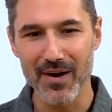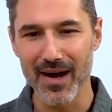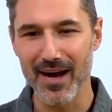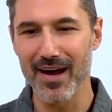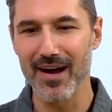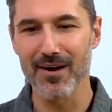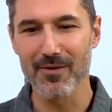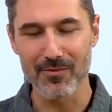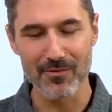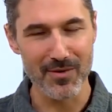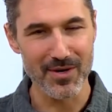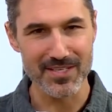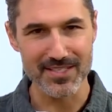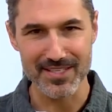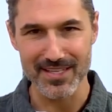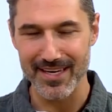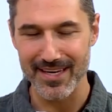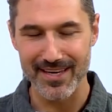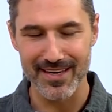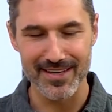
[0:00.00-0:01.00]
uh,
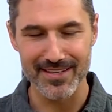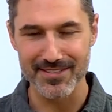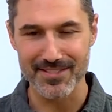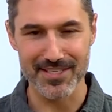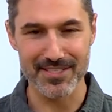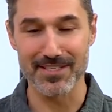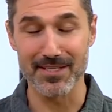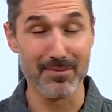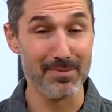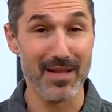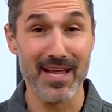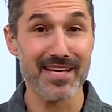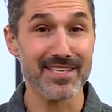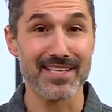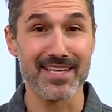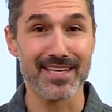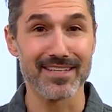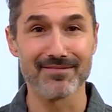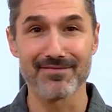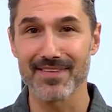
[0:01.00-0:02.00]
was just a
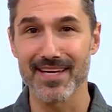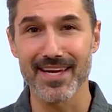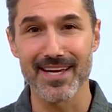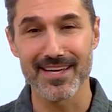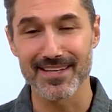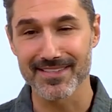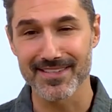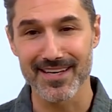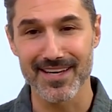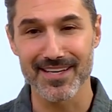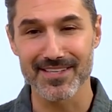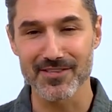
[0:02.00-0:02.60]
blessing. And